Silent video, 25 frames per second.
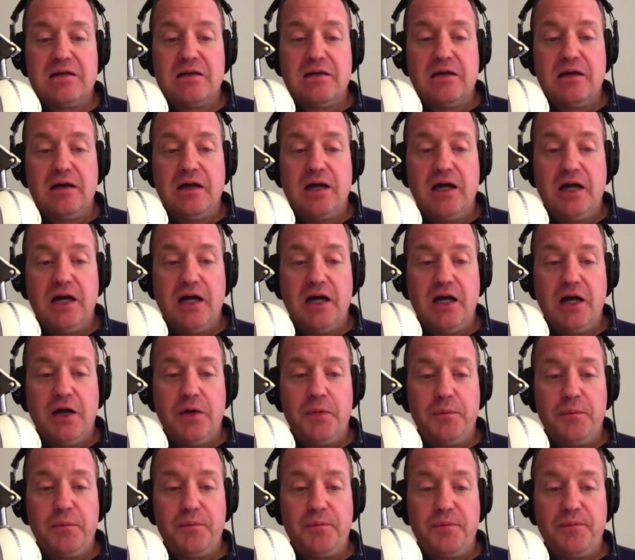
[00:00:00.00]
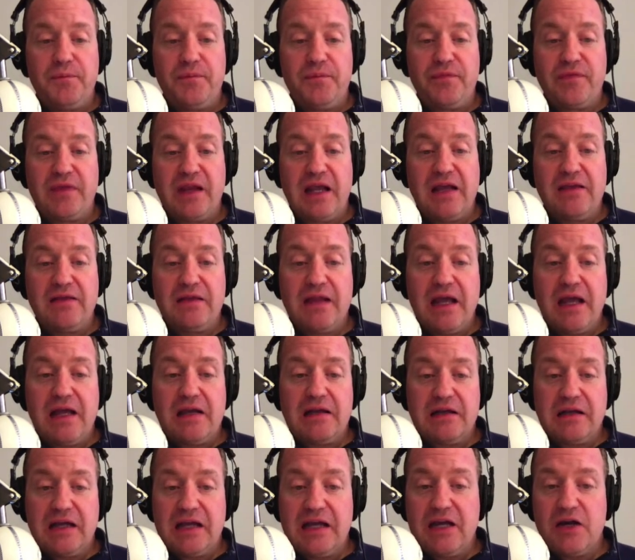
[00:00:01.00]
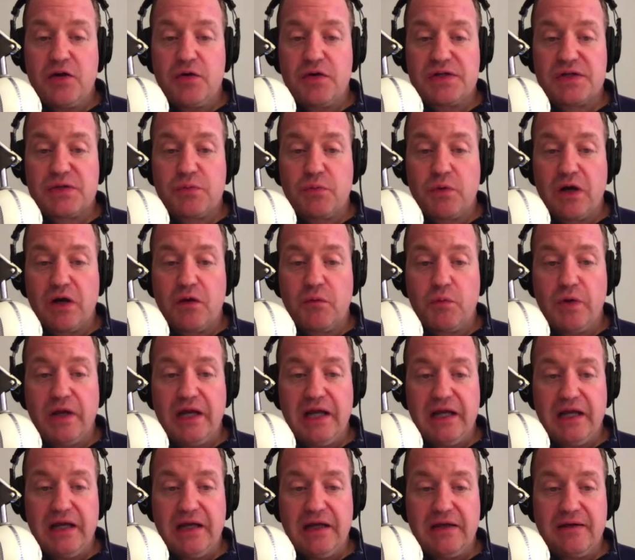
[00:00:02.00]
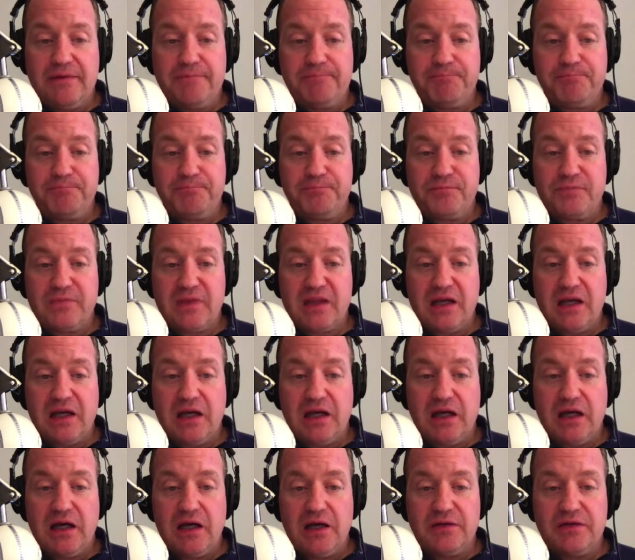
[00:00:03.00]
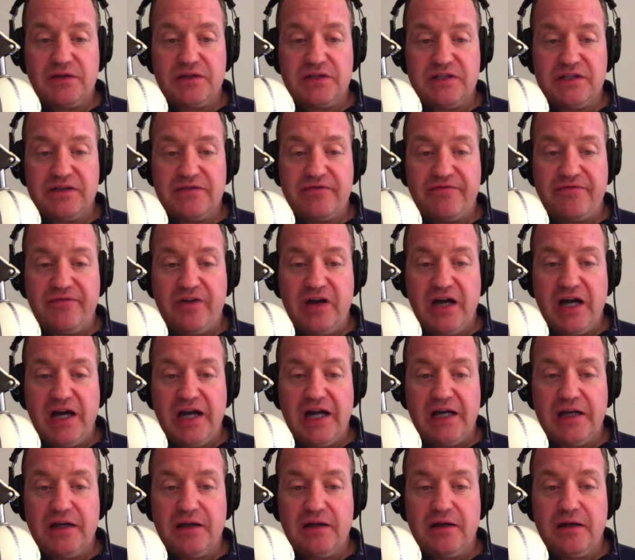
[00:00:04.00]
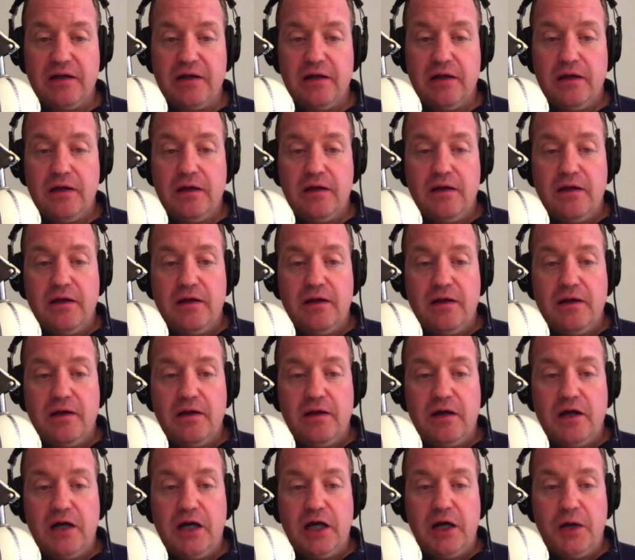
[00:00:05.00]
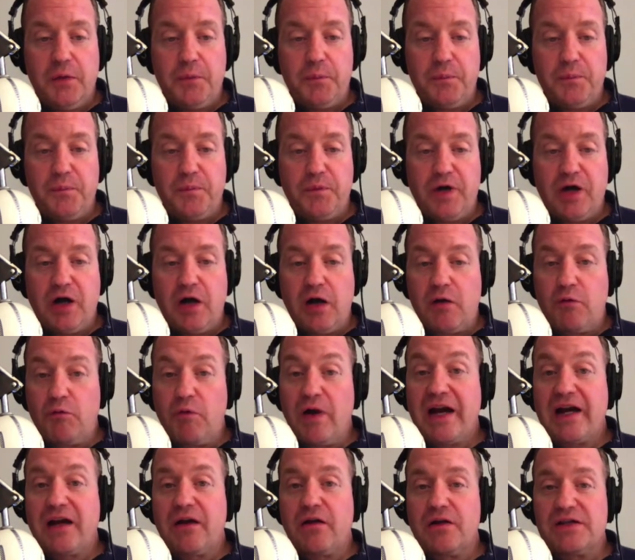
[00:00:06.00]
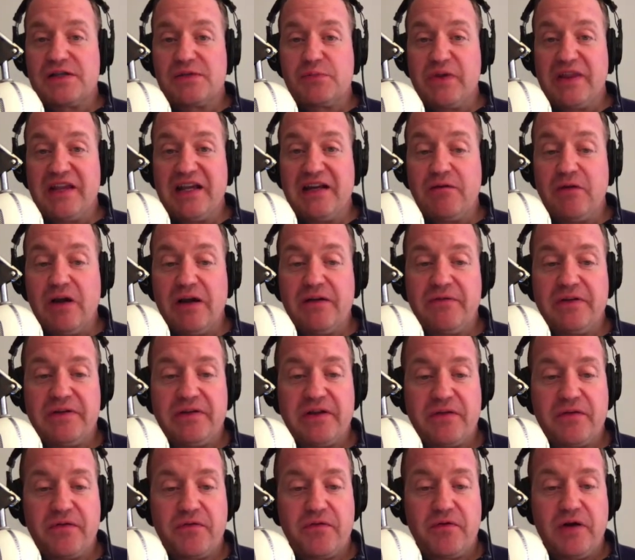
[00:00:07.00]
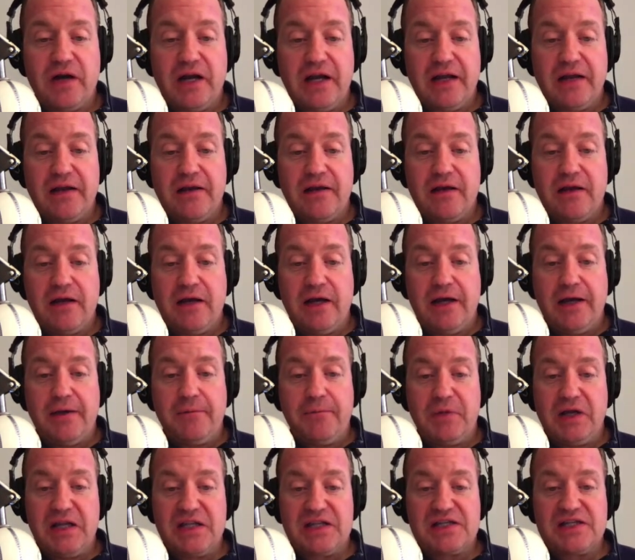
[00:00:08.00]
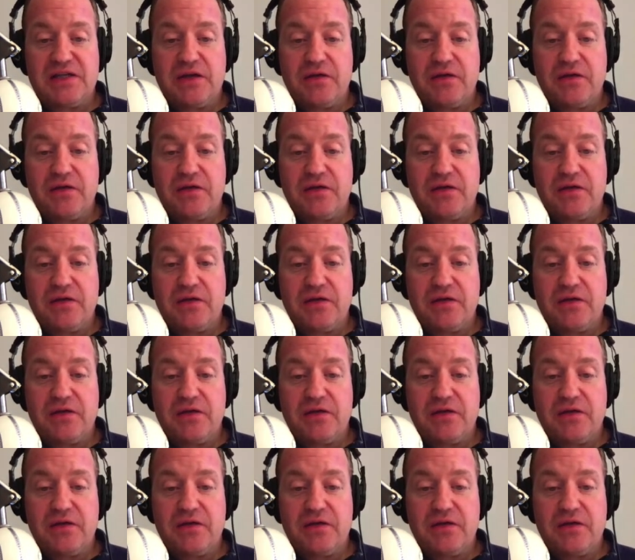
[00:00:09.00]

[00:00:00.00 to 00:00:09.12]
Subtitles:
And then here's where we define our records within Route 53. And so